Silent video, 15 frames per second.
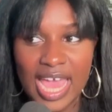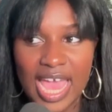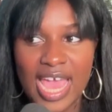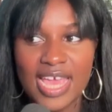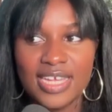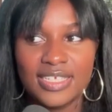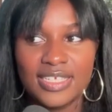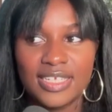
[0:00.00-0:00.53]

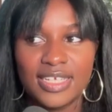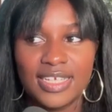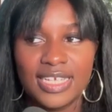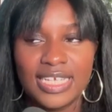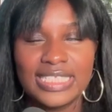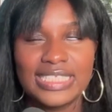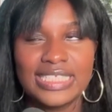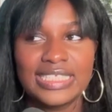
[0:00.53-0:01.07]
And
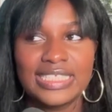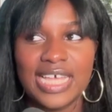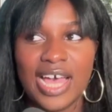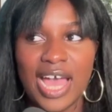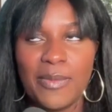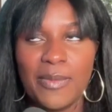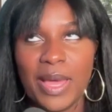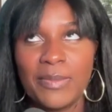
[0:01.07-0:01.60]
it's,
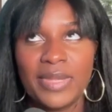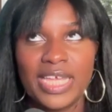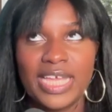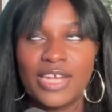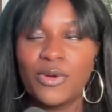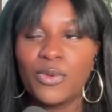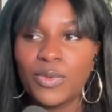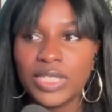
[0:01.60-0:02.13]
I'm like,
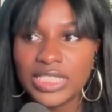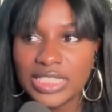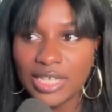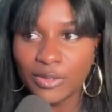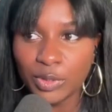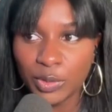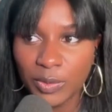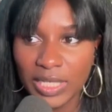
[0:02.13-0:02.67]
I don't want to
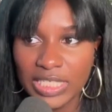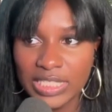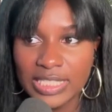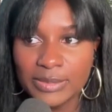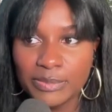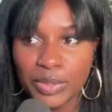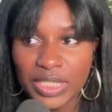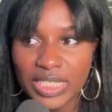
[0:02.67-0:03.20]
sound
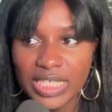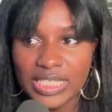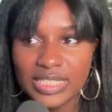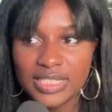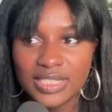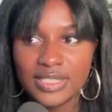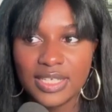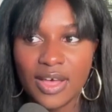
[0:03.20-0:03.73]
crazy, but
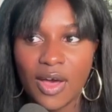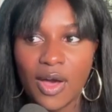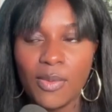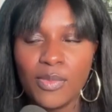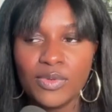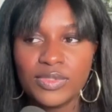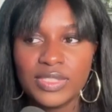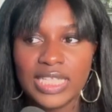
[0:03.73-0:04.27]
it's
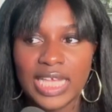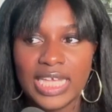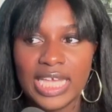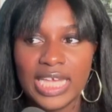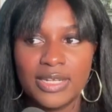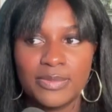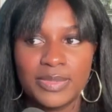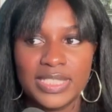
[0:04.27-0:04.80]
almost like
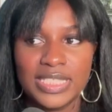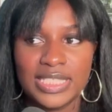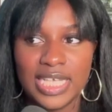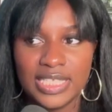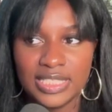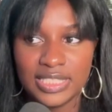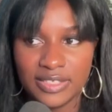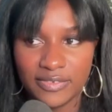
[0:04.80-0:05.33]
an
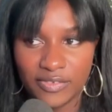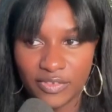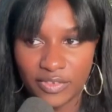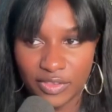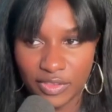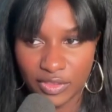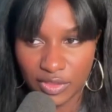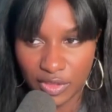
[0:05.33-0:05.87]
obsessive
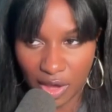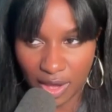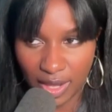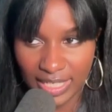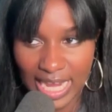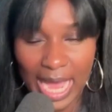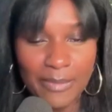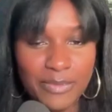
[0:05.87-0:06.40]

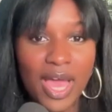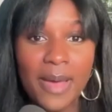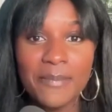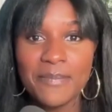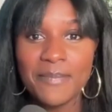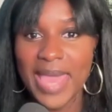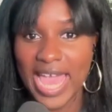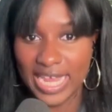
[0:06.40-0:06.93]
thought. I'm not
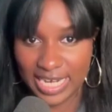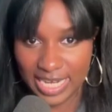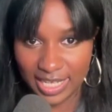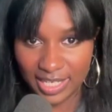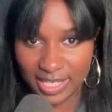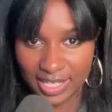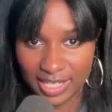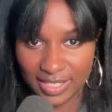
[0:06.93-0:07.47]

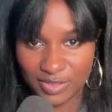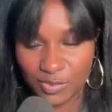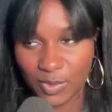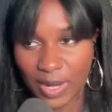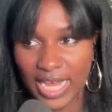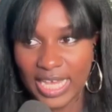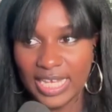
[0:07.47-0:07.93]
manic, right?